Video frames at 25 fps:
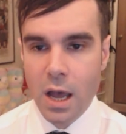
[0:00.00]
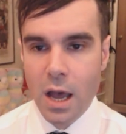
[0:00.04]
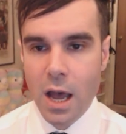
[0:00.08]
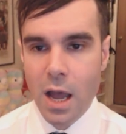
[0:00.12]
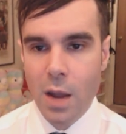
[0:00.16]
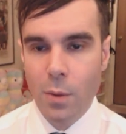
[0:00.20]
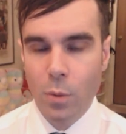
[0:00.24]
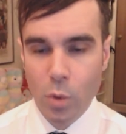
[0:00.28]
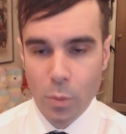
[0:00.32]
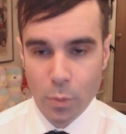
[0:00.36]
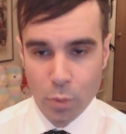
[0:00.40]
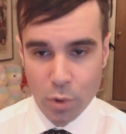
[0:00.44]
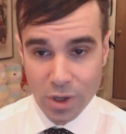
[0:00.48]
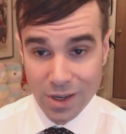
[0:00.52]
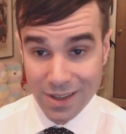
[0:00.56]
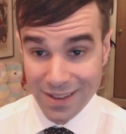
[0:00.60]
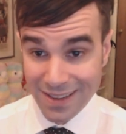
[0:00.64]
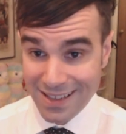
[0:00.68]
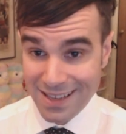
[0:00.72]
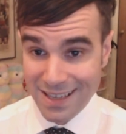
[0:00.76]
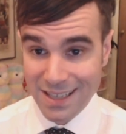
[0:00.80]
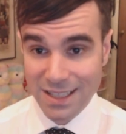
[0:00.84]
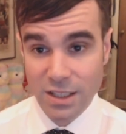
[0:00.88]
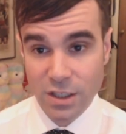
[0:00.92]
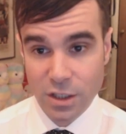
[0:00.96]
I will put a
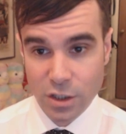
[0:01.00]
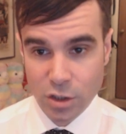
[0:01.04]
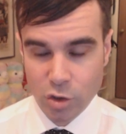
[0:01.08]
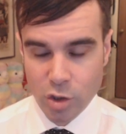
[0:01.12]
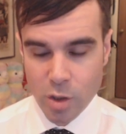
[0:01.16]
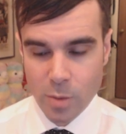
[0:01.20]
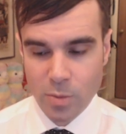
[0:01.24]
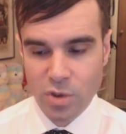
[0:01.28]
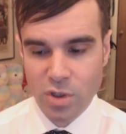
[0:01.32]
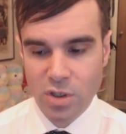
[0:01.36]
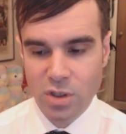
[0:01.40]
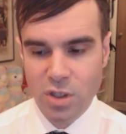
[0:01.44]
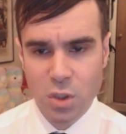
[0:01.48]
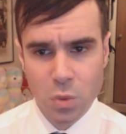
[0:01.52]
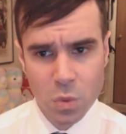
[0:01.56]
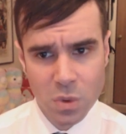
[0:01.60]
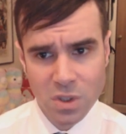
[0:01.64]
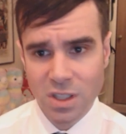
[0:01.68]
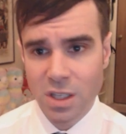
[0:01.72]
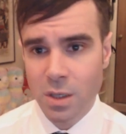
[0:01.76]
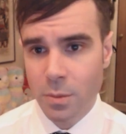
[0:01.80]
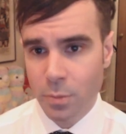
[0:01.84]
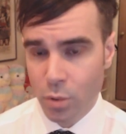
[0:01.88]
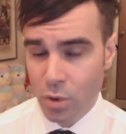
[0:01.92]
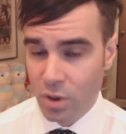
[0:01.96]
link in the description.
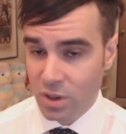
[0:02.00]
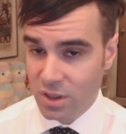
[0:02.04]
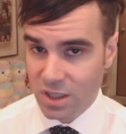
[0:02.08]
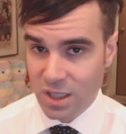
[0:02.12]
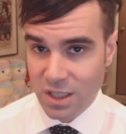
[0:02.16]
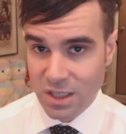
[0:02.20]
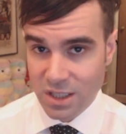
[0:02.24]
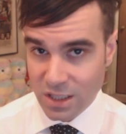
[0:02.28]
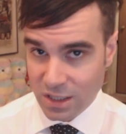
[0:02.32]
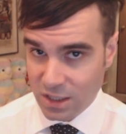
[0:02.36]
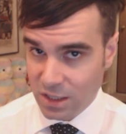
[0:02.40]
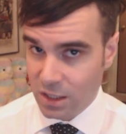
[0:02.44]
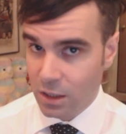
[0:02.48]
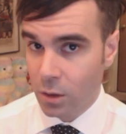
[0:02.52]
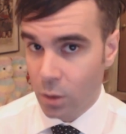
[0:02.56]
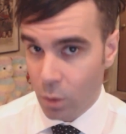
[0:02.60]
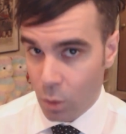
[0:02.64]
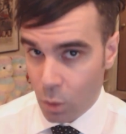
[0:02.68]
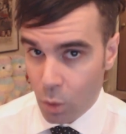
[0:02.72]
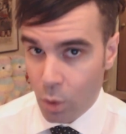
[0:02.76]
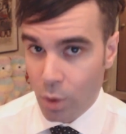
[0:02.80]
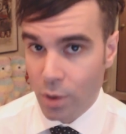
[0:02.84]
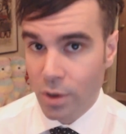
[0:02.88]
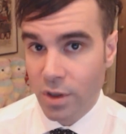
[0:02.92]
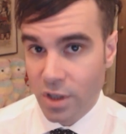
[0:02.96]
Swinton Books can still
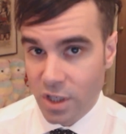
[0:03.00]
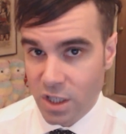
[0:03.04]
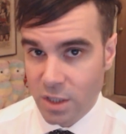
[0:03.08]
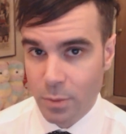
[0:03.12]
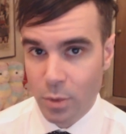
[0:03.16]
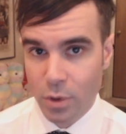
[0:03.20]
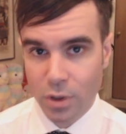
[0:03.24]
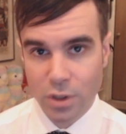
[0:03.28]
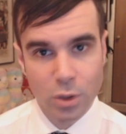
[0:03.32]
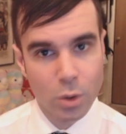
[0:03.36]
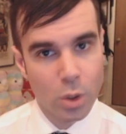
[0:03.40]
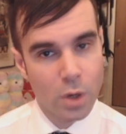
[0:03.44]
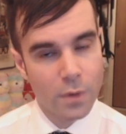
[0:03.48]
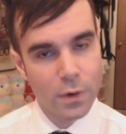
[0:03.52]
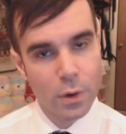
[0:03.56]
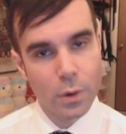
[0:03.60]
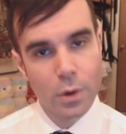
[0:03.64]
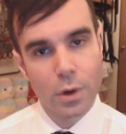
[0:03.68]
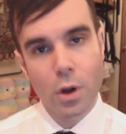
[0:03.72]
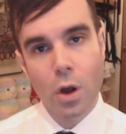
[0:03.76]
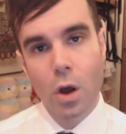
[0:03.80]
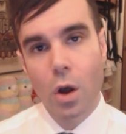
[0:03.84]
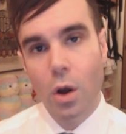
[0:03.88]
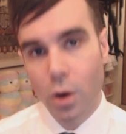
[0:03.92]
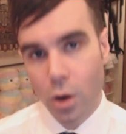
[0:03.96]
order these books, so if you're
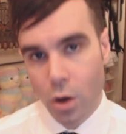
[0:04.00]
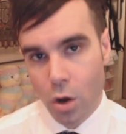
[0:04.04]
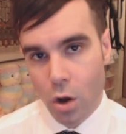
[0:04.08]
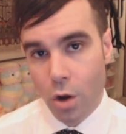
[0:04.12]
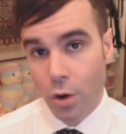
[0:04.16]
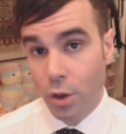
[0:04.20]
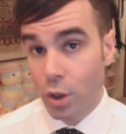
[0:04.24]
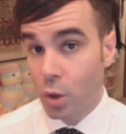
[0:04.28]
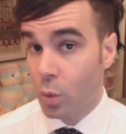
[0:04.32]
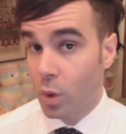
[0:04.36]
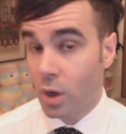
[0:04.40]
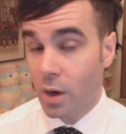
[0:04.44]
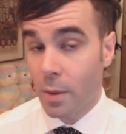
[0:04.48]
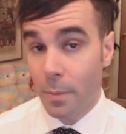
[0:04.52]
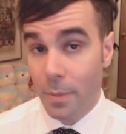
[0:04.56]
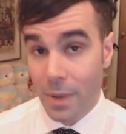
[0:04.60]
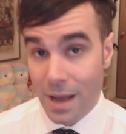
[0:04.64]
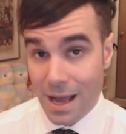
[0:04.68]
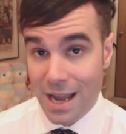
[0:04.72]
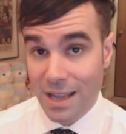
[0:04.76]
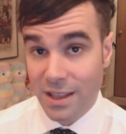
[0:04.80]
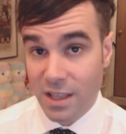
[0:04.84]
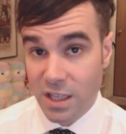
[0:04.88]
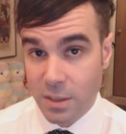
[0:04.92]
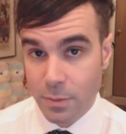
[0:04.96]
in Hong Kong and you want to
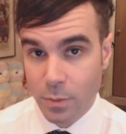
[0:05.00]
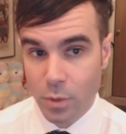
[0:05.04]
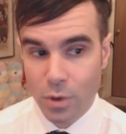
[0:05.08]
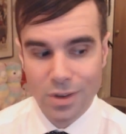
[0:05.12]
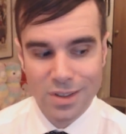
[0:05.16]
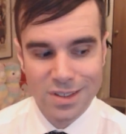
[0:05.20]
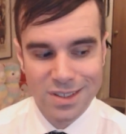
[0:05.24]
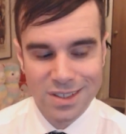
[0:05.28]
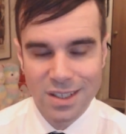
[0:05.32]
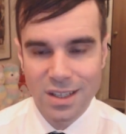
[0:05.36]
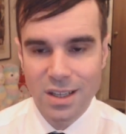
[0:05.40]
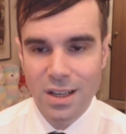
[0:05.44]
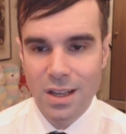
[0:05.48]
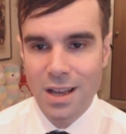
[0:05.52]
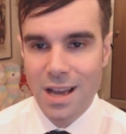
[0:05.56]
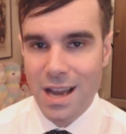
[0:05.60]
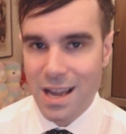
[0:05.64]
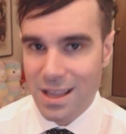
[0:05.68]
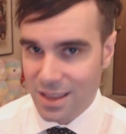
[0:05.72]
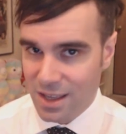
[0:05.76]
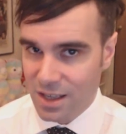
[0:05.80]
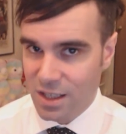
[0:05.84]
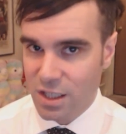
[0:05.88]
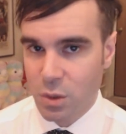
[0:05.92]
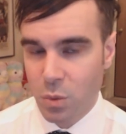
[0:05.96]
buy these books, I
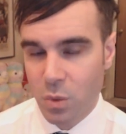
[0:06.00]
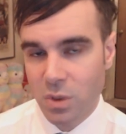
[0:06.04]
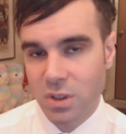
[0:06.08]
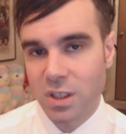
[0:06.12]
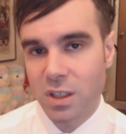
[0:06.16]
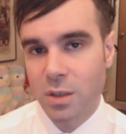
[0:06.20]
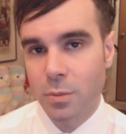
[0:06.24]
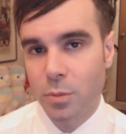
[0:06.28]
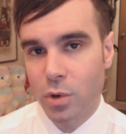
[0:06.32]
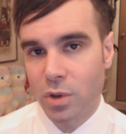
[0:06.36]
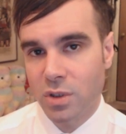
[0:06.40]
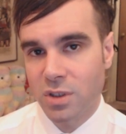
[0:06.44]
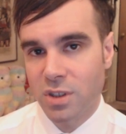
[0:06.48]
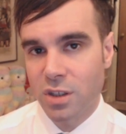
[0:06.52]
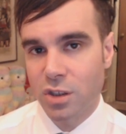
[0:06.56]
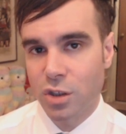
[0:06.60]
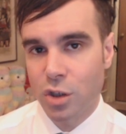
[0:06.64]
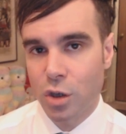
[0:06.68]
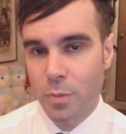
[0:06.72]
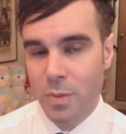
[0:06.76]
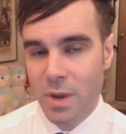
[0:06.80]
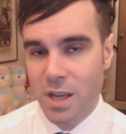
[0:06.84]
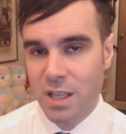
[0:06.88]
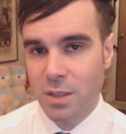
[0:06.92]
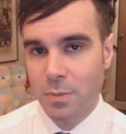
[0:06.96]
think Swinton Books is
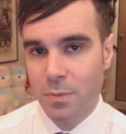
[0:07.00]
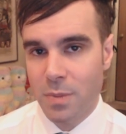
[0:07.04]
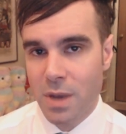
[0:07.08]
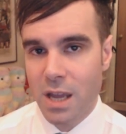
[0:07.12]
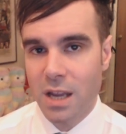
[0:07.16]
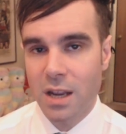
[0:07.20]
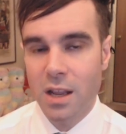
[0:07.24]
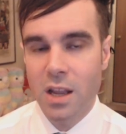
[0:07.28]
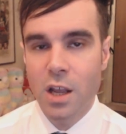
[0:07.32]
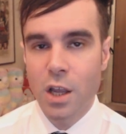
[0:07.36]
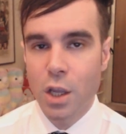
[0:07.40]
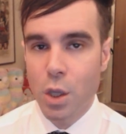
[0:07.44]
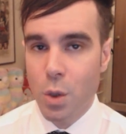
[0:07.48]
your best bet.